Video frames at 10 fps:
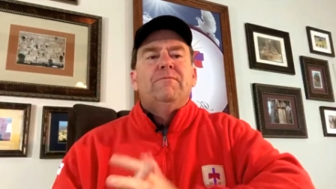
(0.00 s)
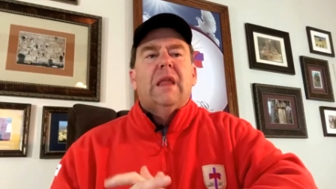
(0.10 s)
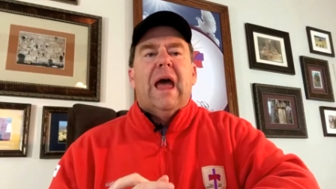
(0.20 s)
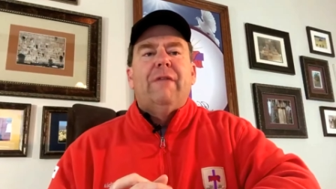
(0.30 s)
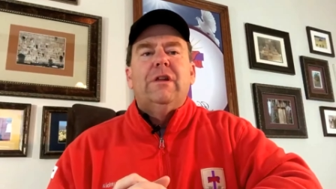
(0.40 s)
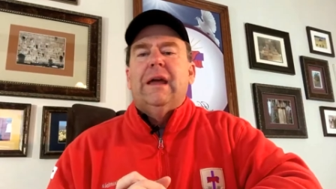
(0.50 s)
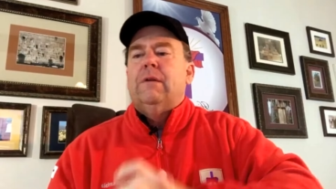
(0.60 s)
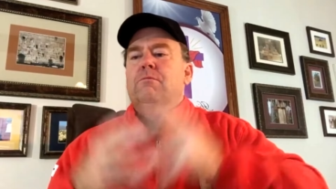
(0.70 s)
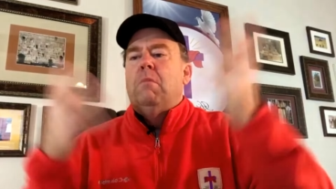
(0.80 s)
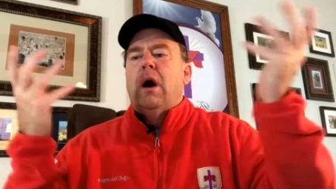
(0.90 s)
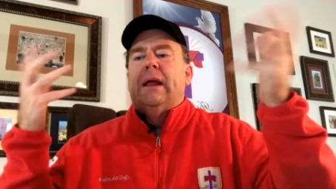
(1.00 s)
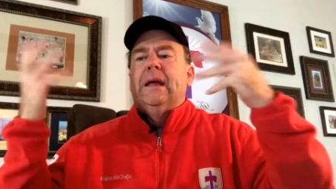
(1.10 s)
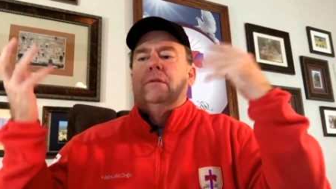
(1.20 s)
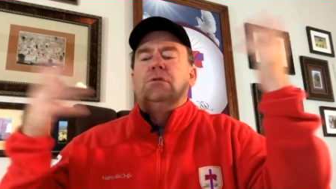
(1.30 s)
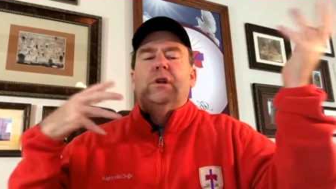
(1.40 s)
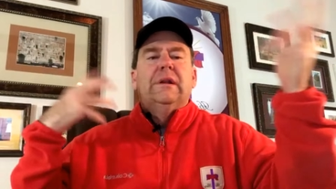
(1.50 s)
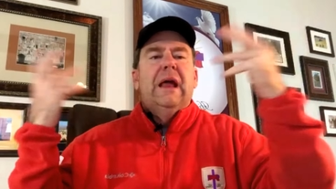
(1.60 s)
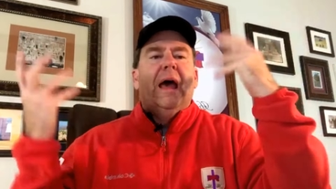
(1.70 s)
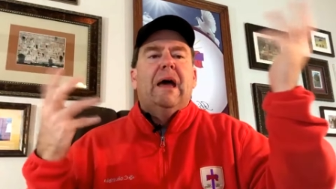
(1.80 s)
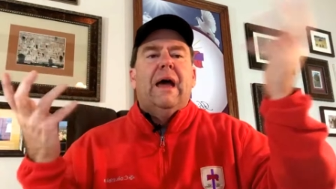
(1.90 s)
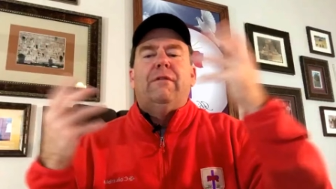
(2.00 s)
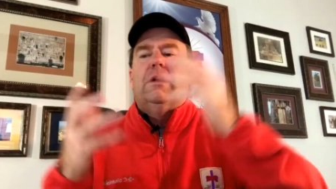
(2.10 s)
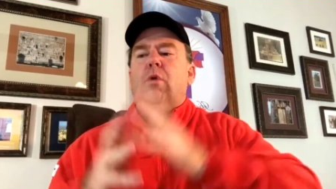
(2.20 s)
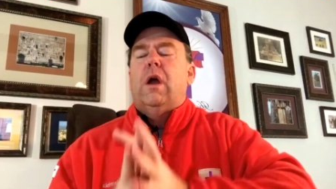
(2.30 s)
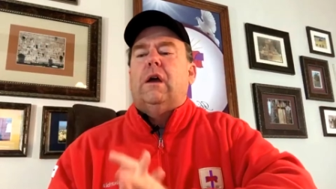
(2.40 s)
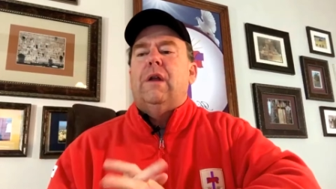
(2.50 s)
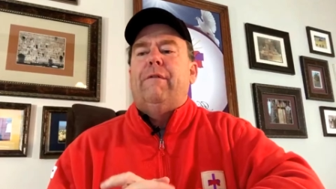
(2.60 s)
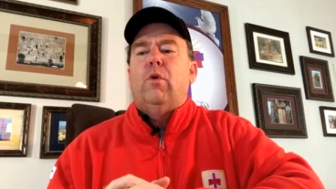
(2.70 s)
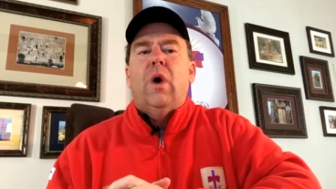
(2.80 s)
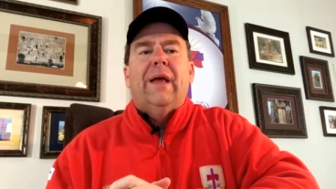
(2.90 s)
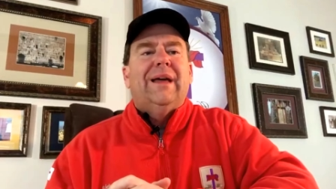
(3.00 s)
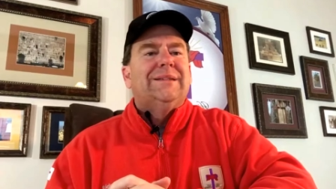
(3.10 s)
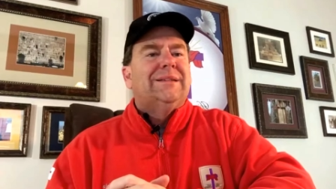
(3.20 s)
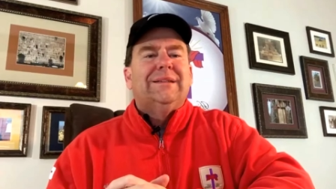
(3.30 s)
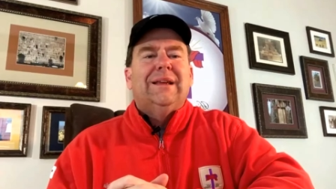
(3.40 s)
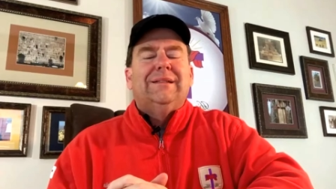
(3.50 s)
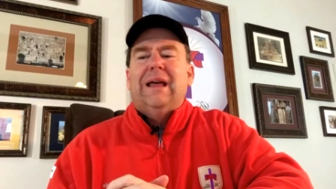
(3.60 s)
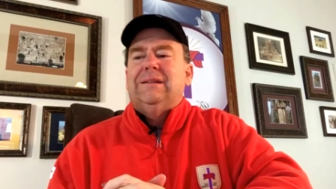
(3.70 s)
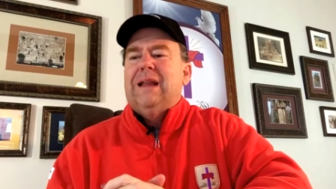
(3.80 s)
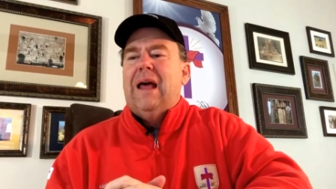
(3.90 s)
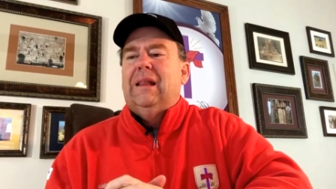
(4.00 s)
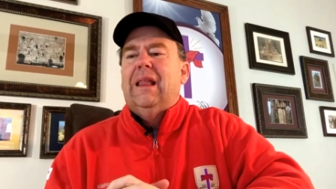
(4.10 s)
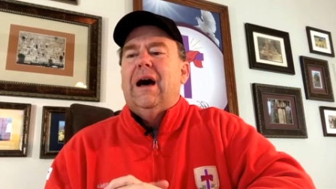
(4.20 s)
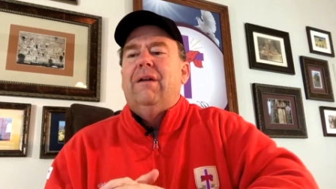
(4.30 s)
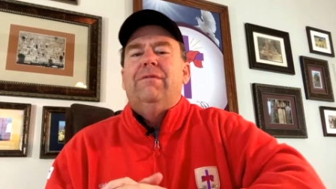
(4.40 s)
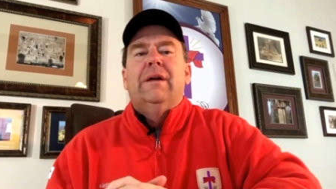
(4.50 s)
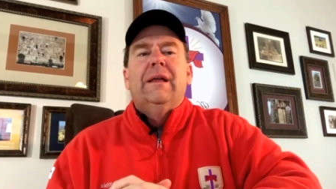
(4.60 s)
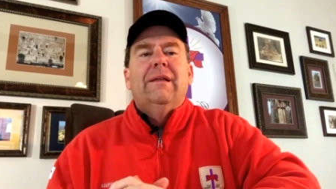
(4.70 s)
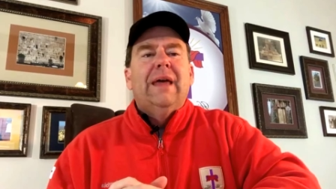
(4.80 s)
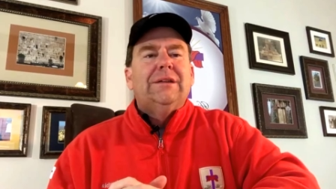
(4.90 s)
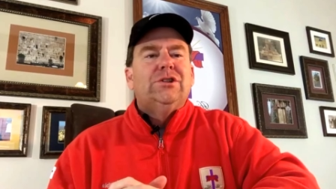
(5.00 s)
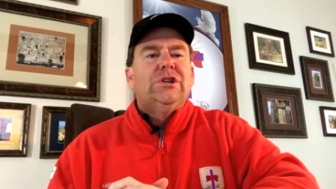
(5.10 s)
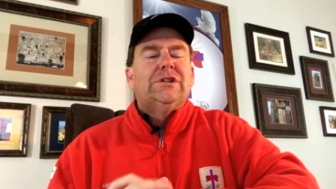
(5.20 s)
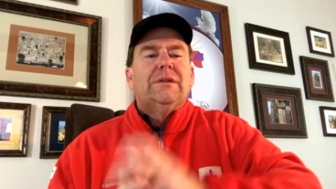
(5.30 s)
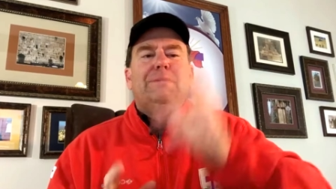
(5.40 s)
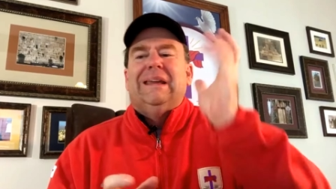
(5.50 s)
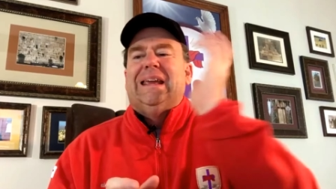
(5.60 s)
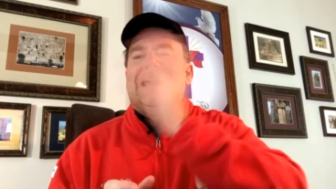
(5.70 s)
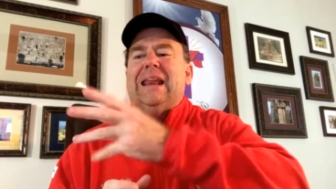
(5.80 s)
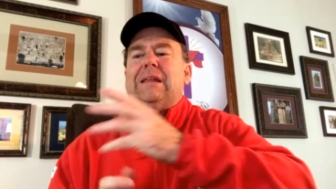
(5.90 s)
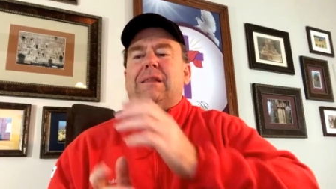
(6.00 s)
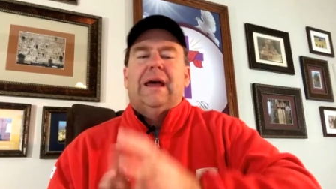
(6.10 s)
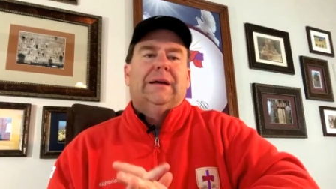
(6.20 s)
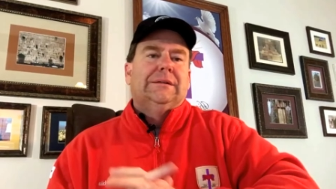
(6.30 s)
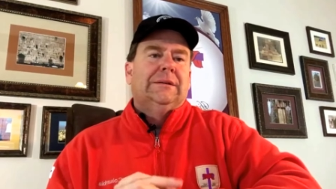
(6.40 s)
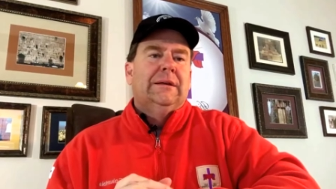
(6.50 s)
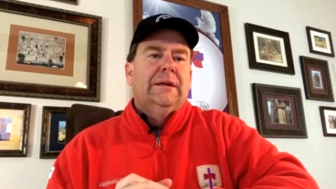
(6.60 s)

everything money and, and everything we could ever want. That's, that, that's not love. That's just be getting things.